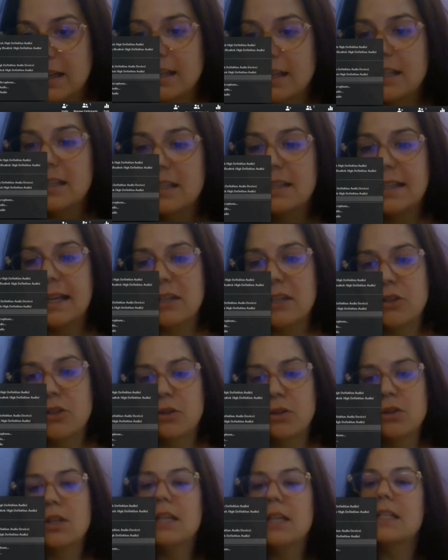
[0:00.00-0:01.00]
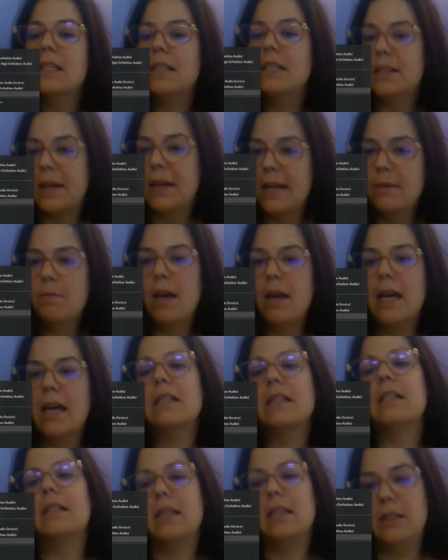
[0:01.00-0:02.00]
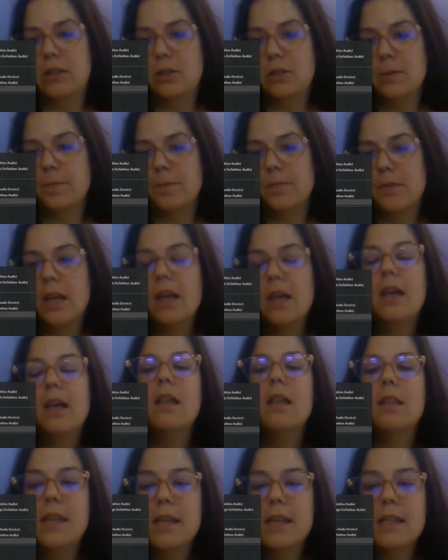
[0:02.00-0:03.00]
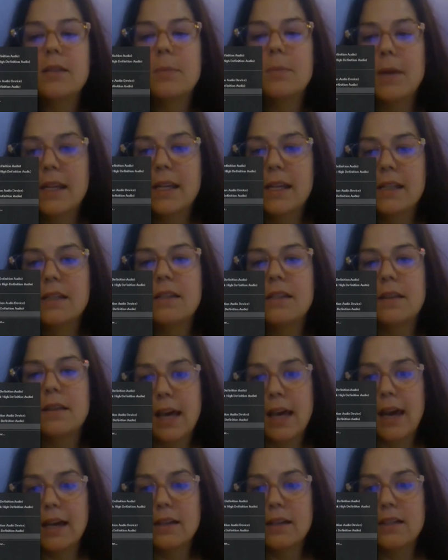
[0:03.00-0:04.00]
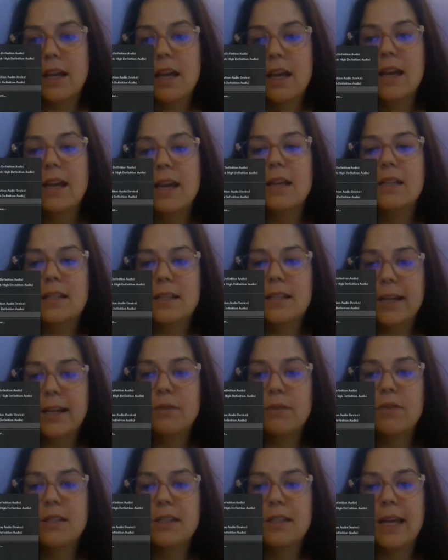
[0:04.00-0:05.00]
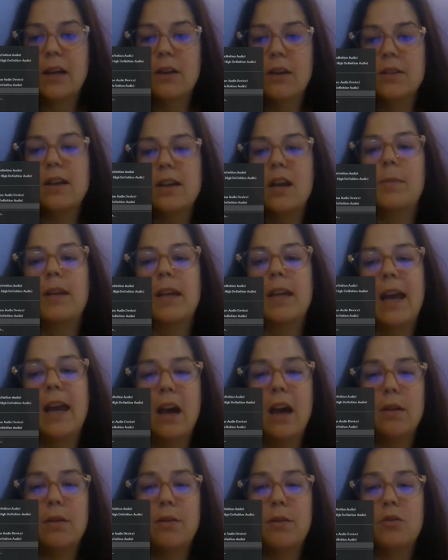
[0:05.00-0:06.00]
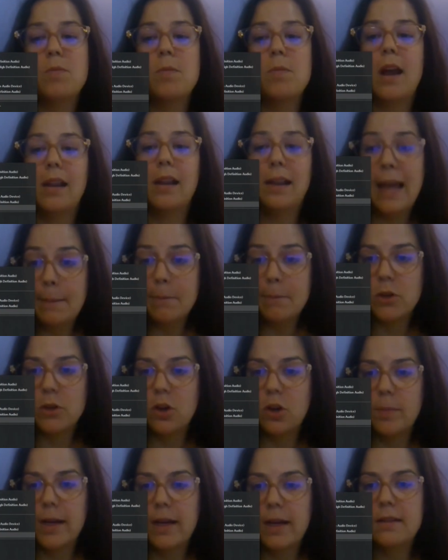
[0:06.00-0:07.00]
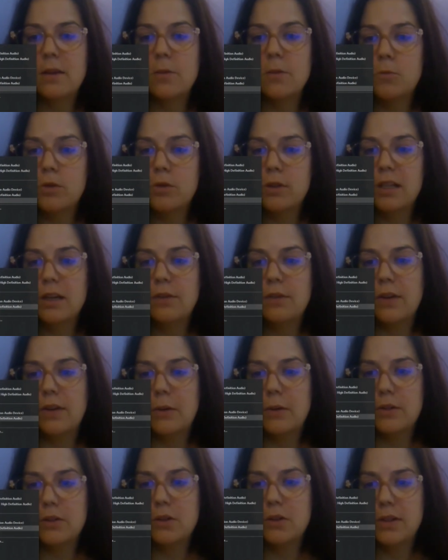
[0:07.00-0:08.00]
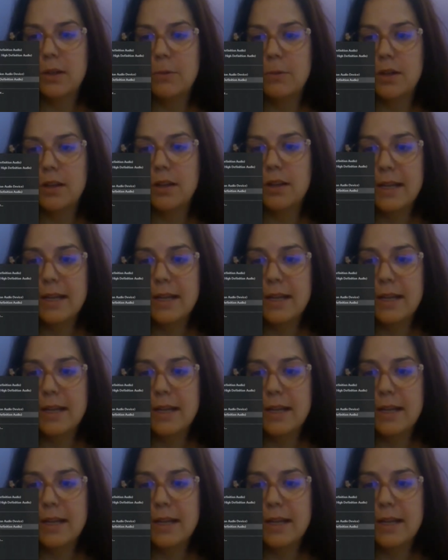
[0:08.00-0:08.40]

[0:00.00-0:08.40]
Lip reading: is set to same as system. This means that instead of the sound coming out through my laptop as it would if I was using one of